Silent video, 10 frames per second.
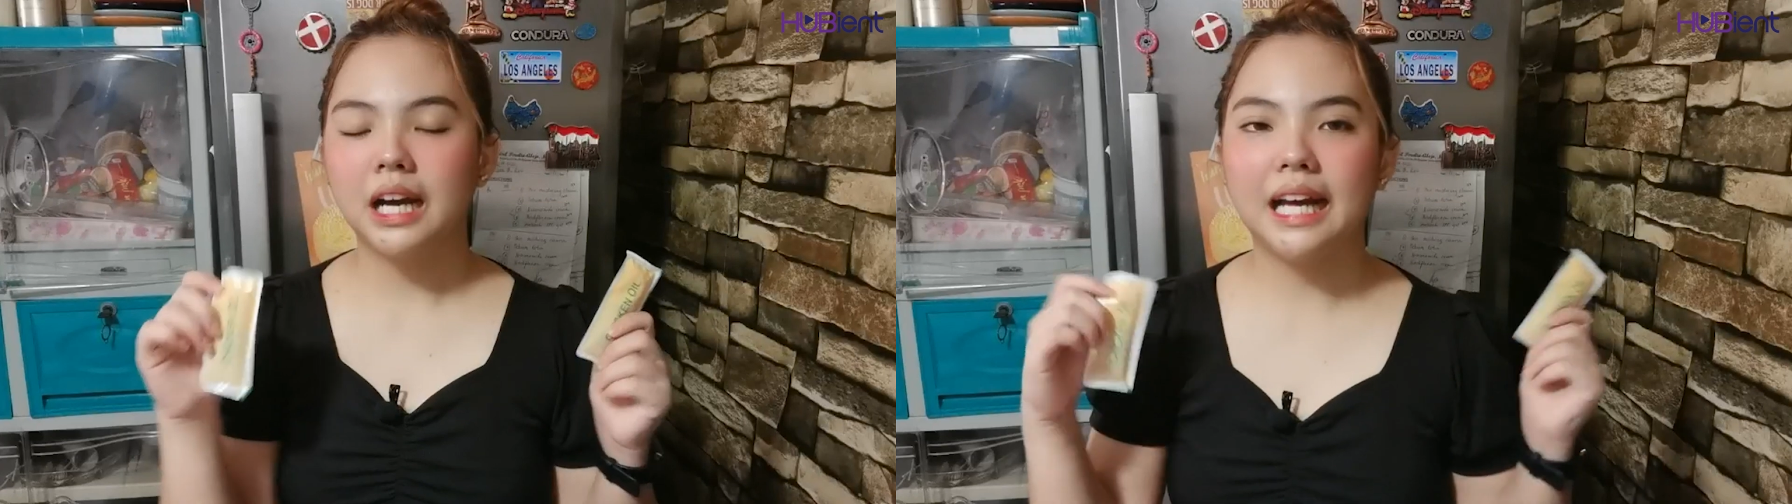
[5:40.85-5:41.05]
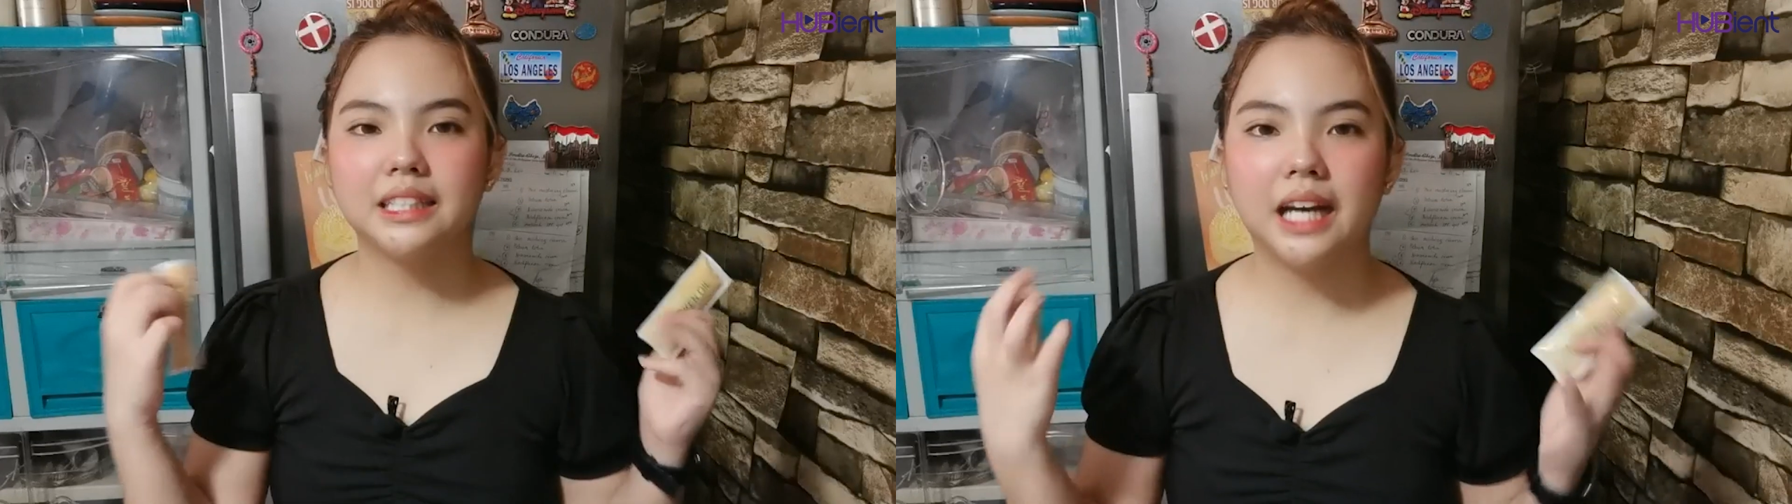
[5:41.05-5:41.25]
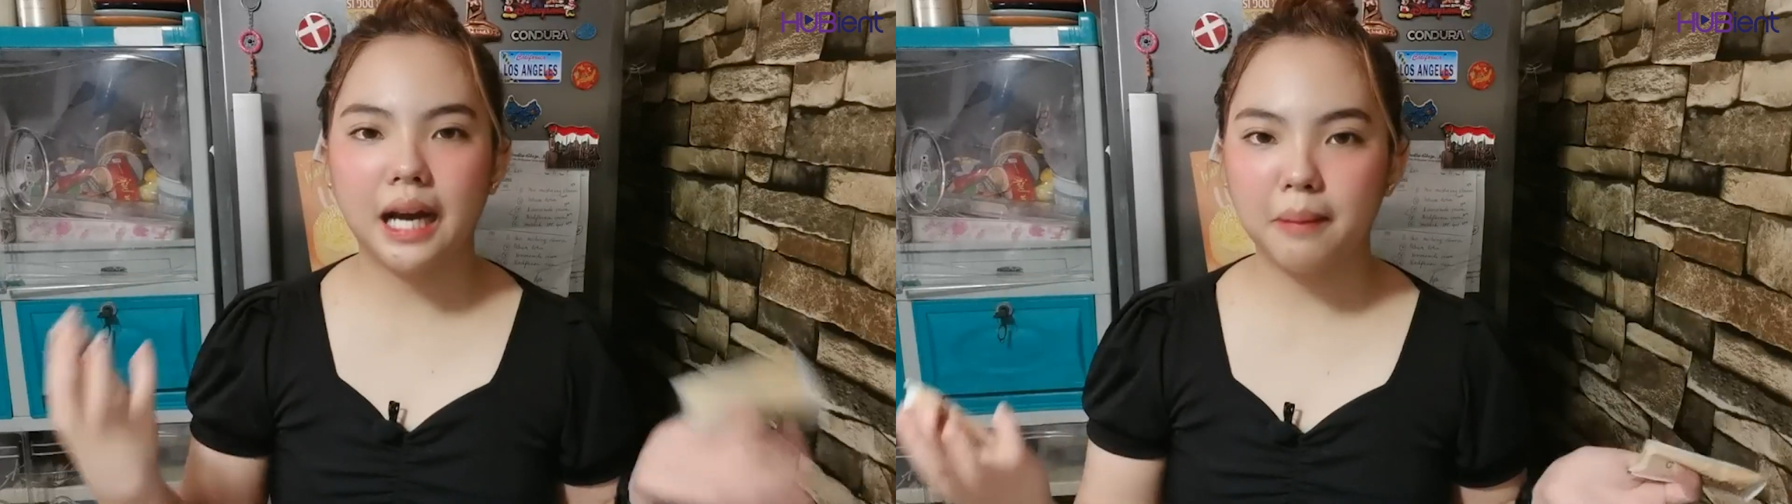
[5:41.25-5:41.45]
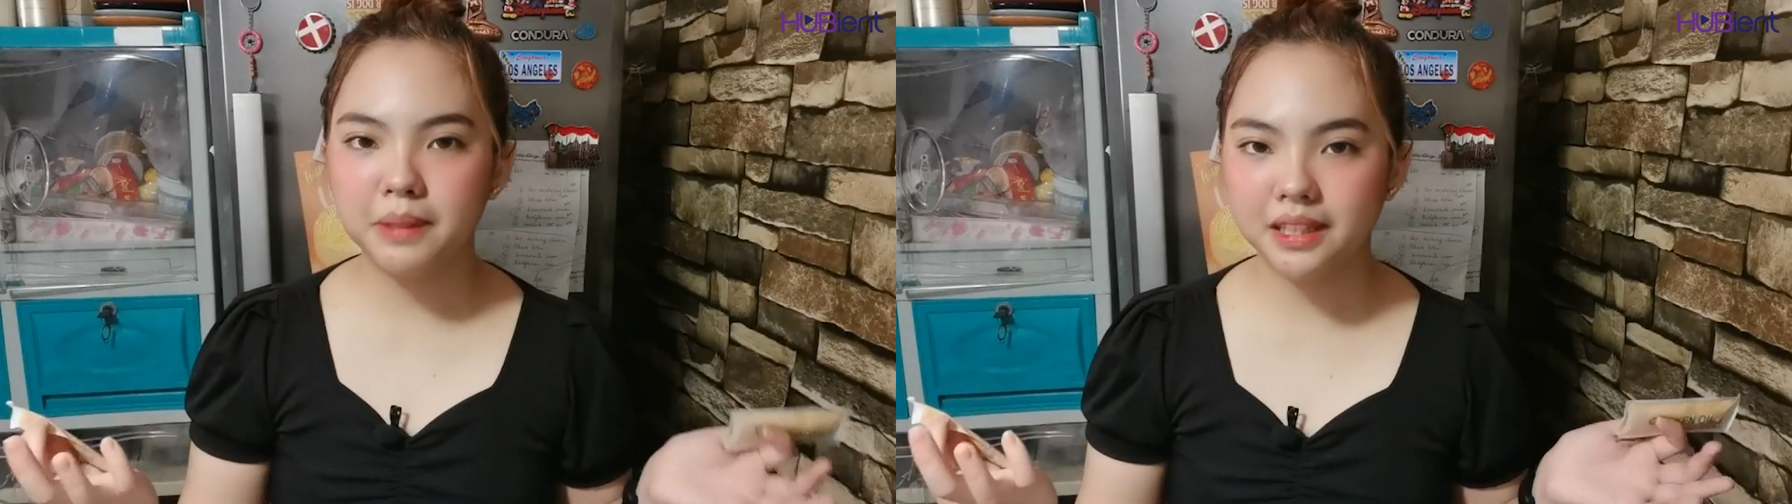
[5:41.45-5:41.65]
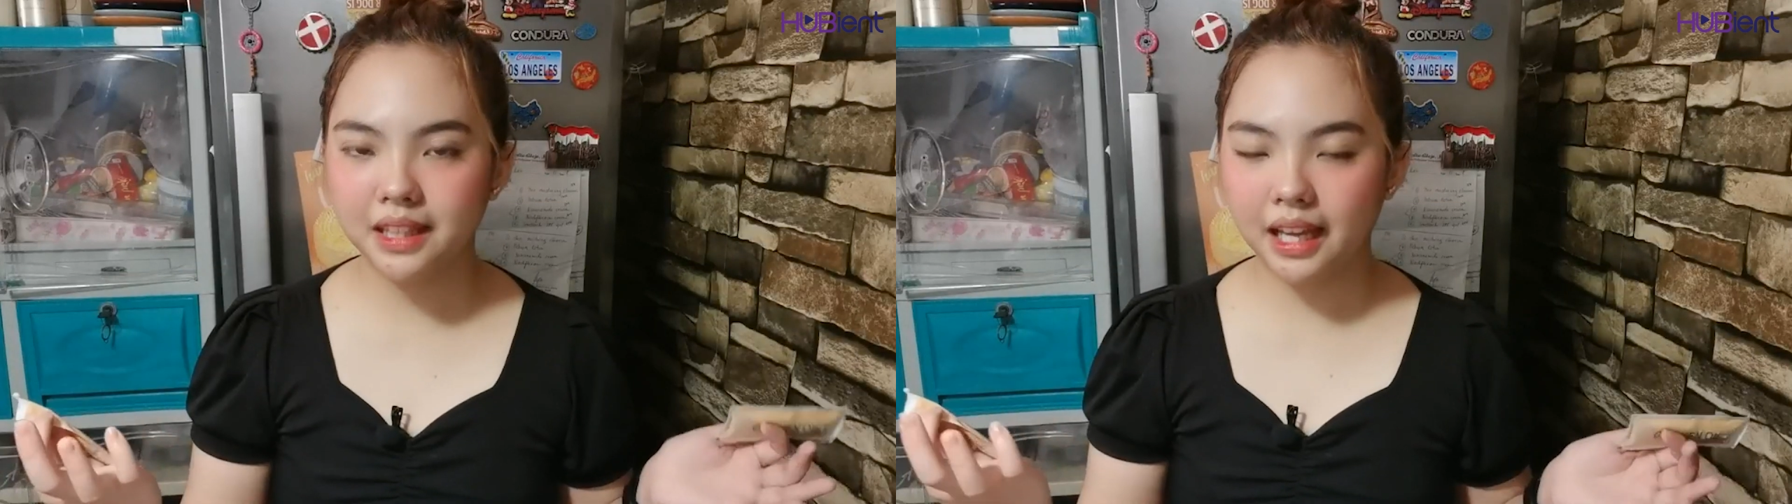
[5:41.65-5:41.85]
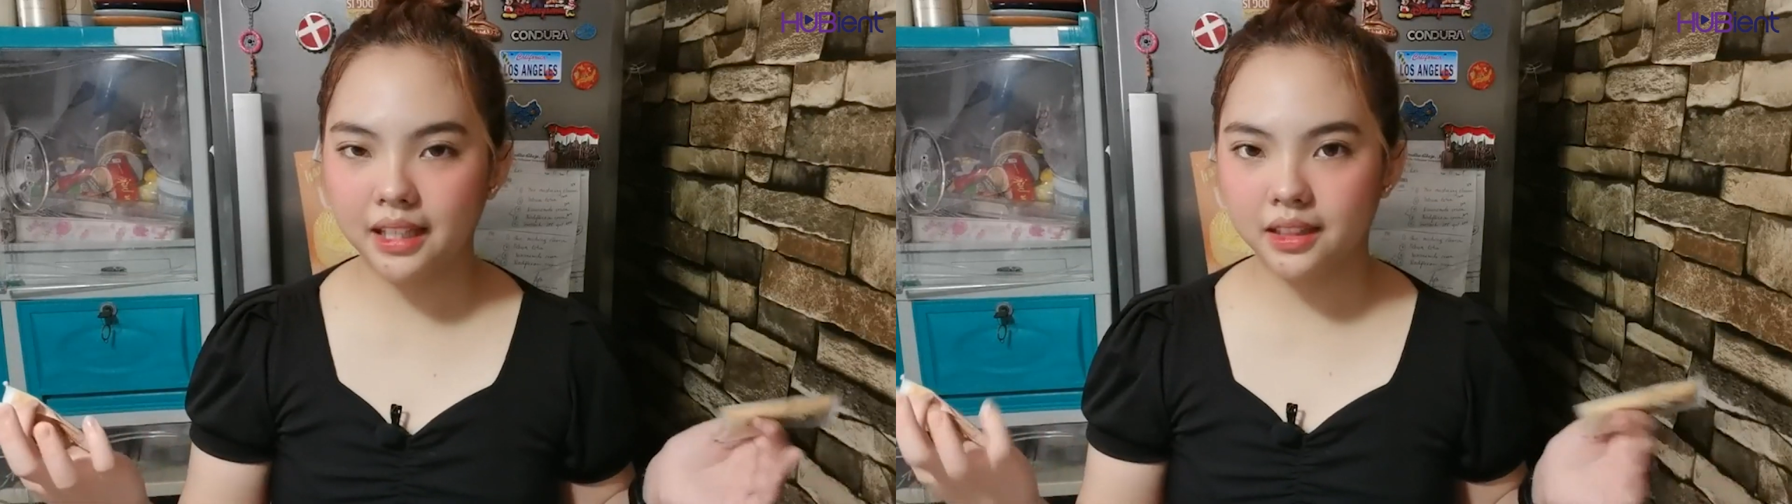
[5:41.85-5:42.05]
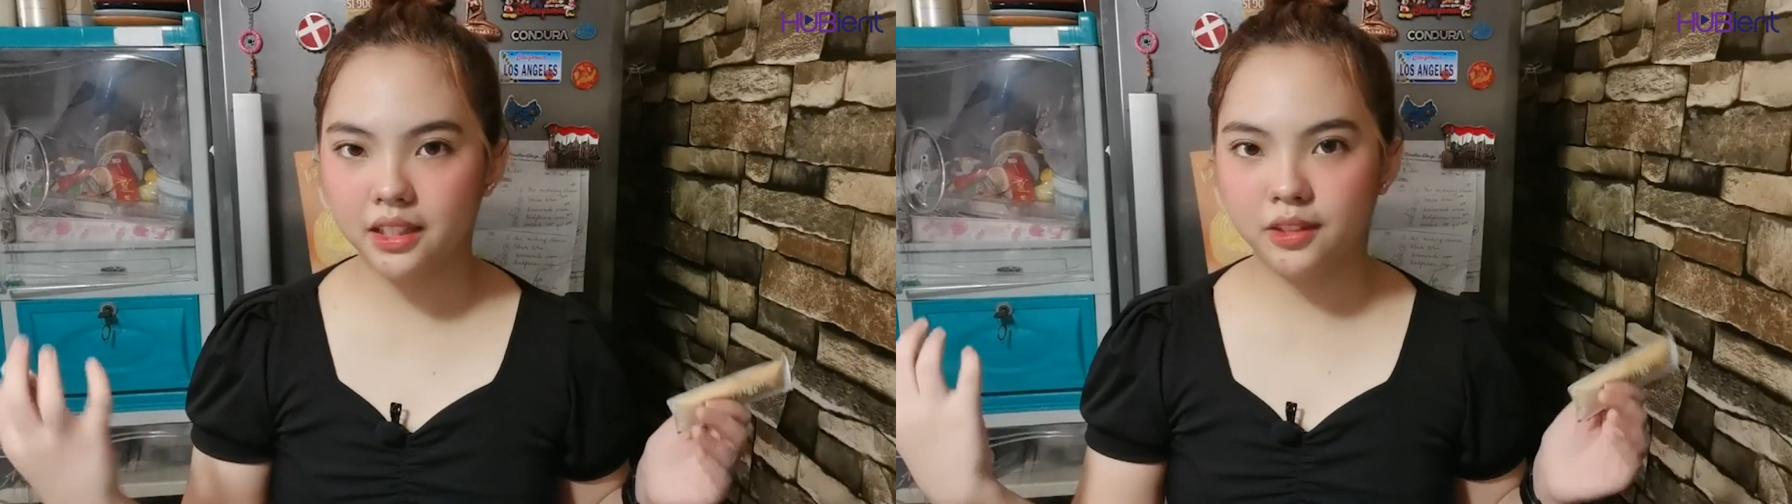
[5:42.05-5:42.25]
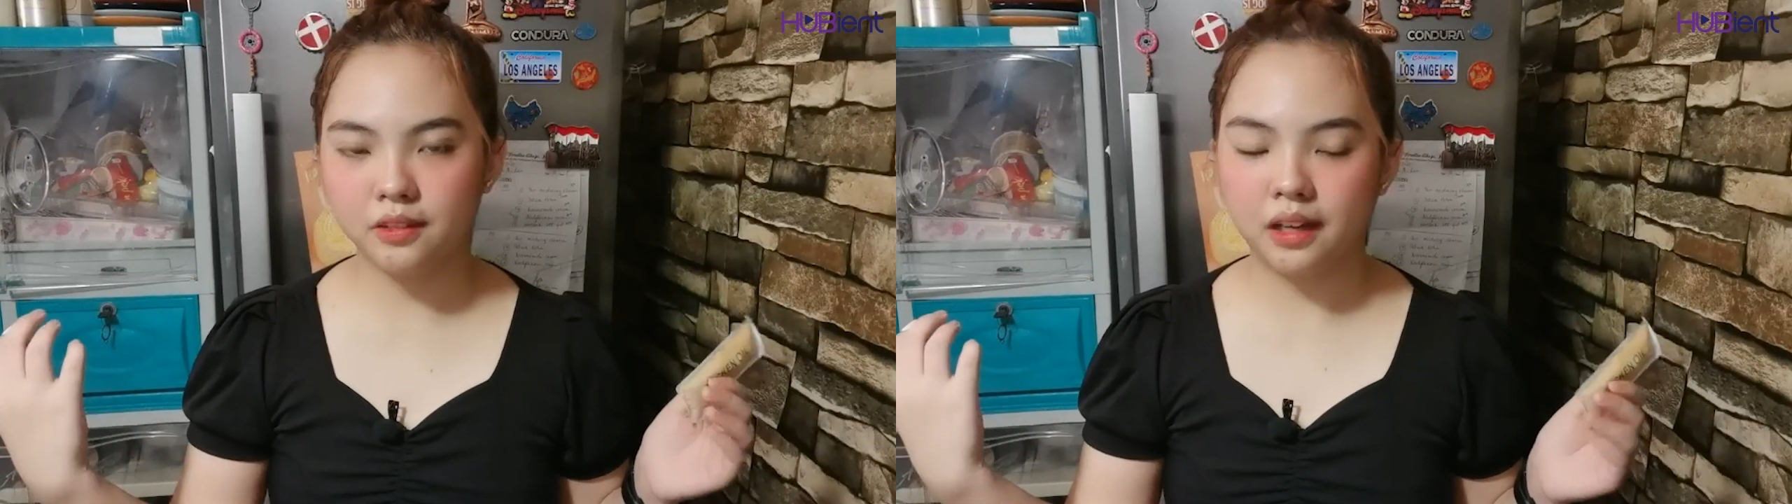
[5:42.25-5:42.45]
add appetite
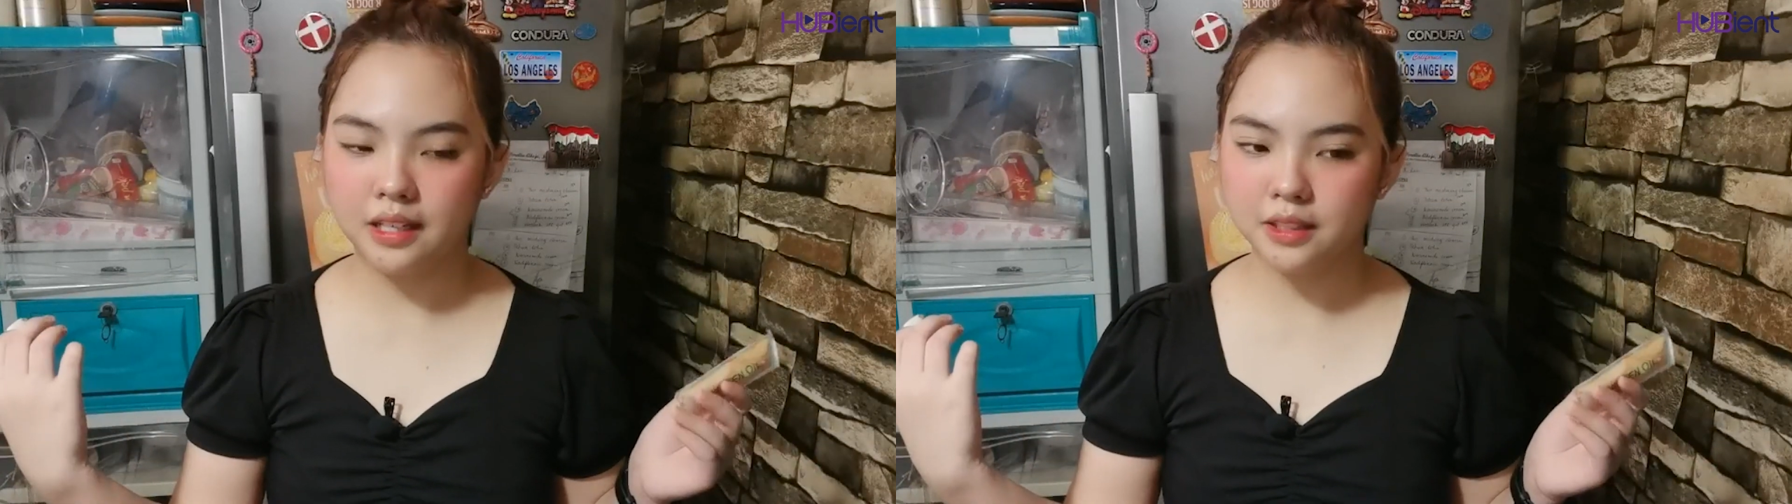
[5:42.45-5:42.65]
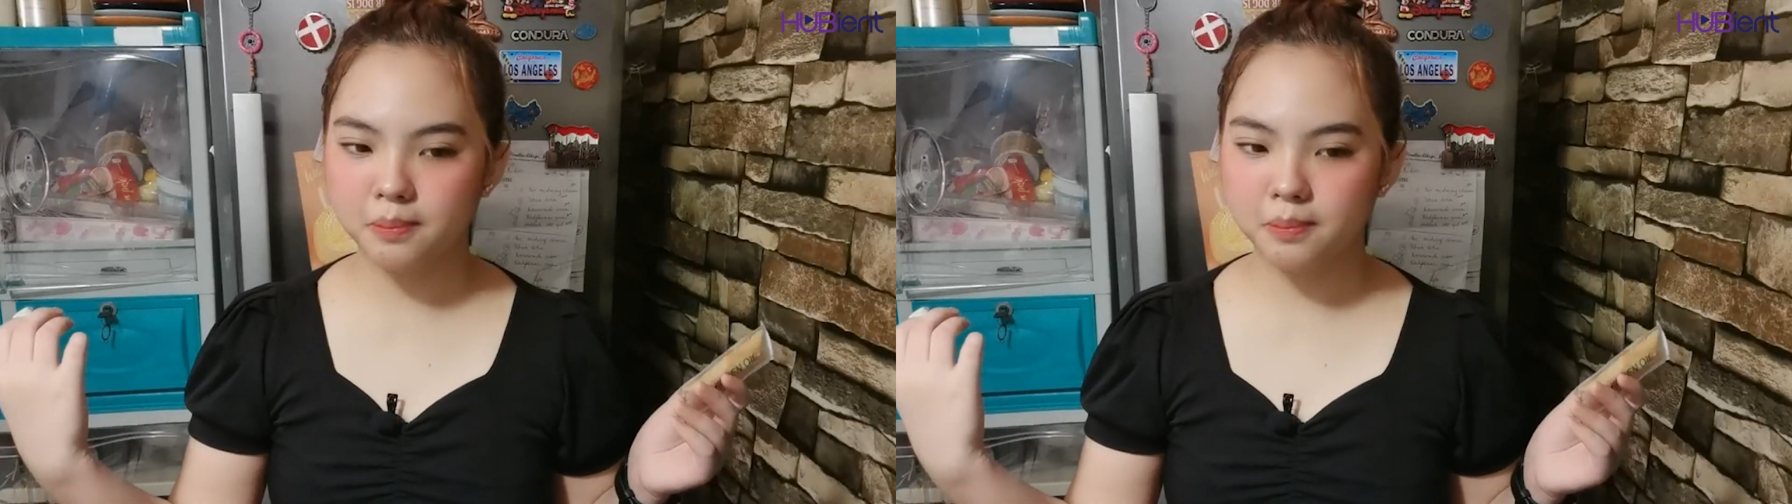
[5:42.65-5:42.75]
in your rice,